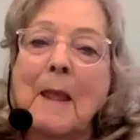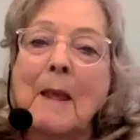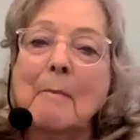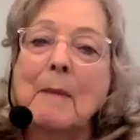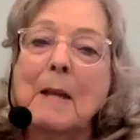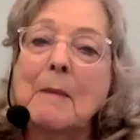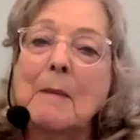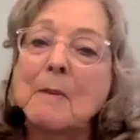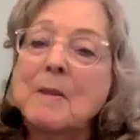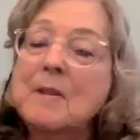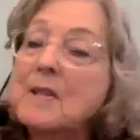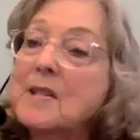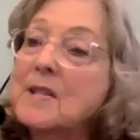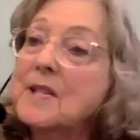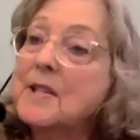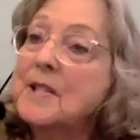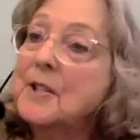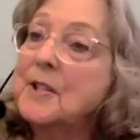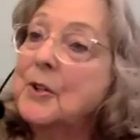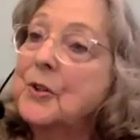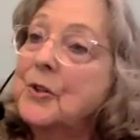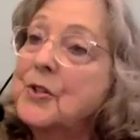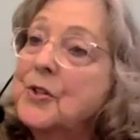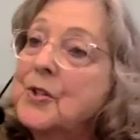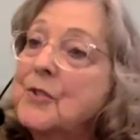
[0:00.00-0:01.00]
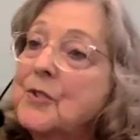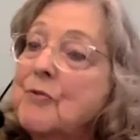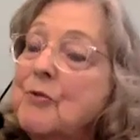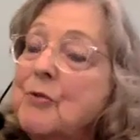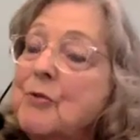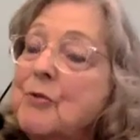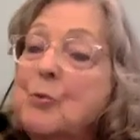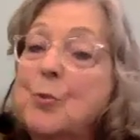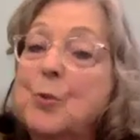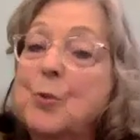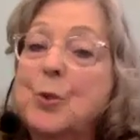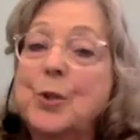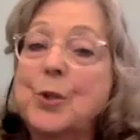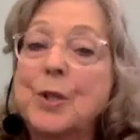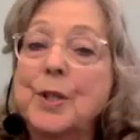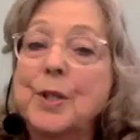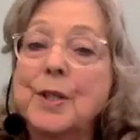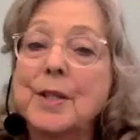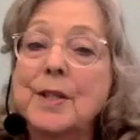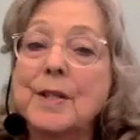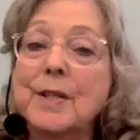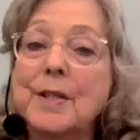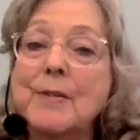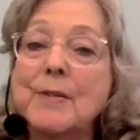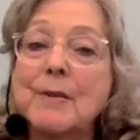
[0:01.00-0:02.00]
maybe the stillness of the
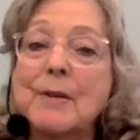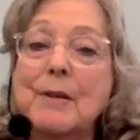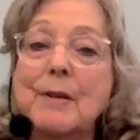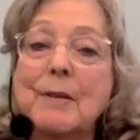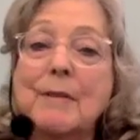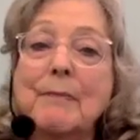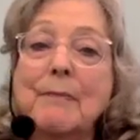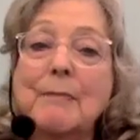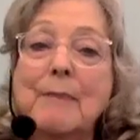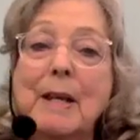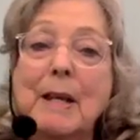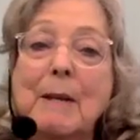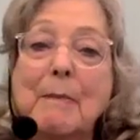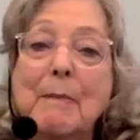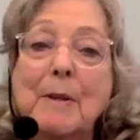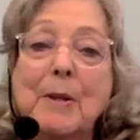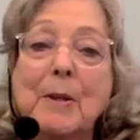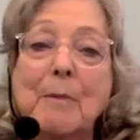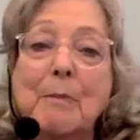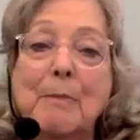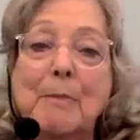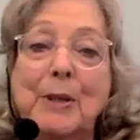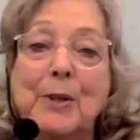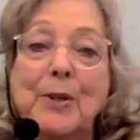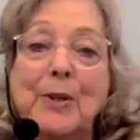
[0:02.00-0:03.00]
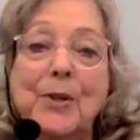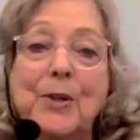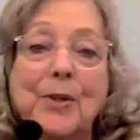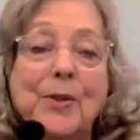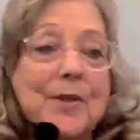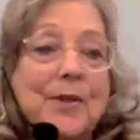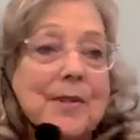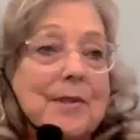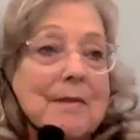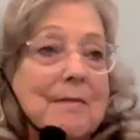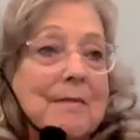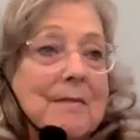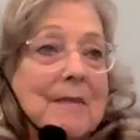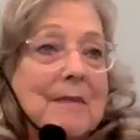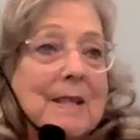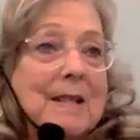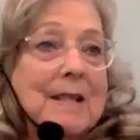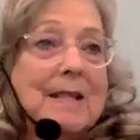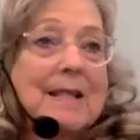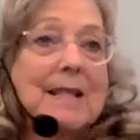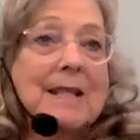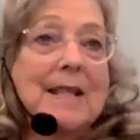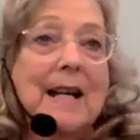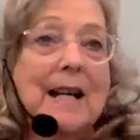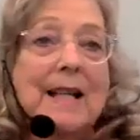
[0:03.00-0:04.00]
woods or maybe the beetle's
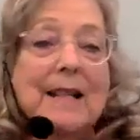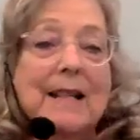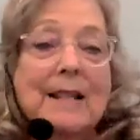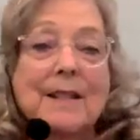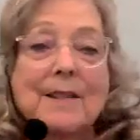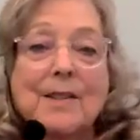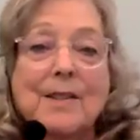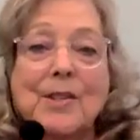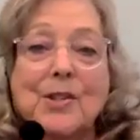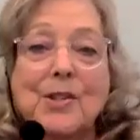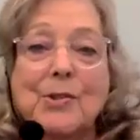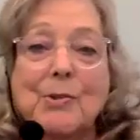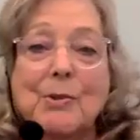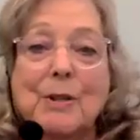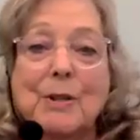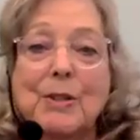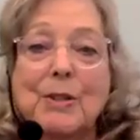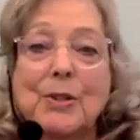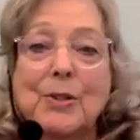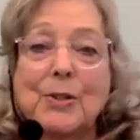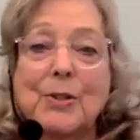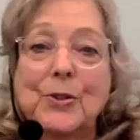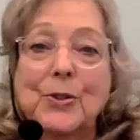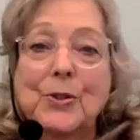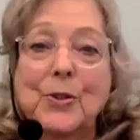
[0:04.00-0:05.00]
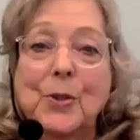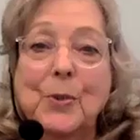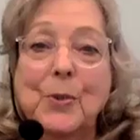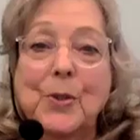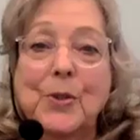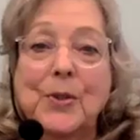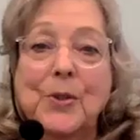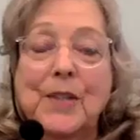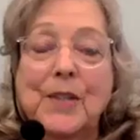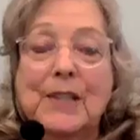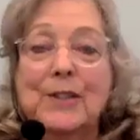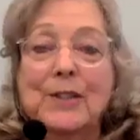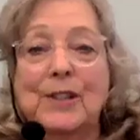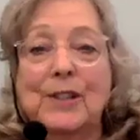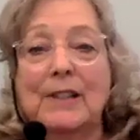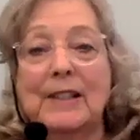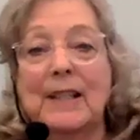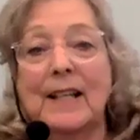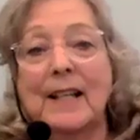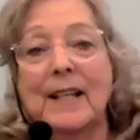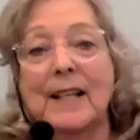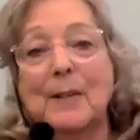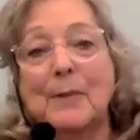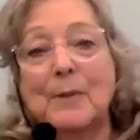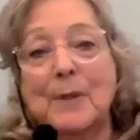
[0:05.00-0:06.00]
silent struggle, you know what they look
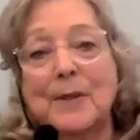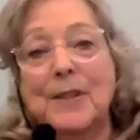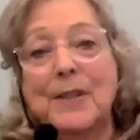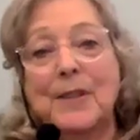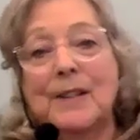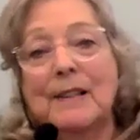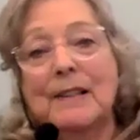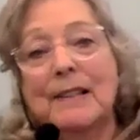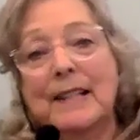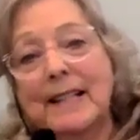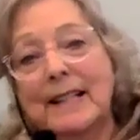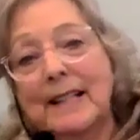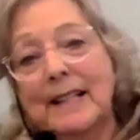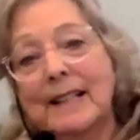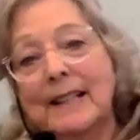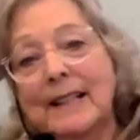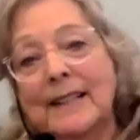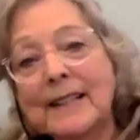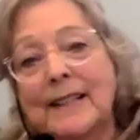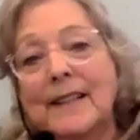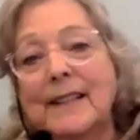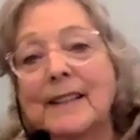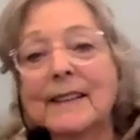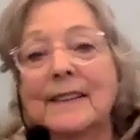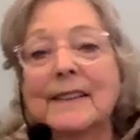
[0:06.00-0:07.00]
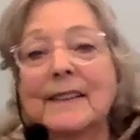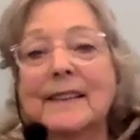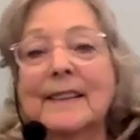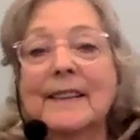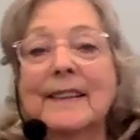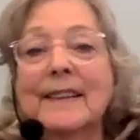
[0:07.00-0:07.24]
like when they're laying there,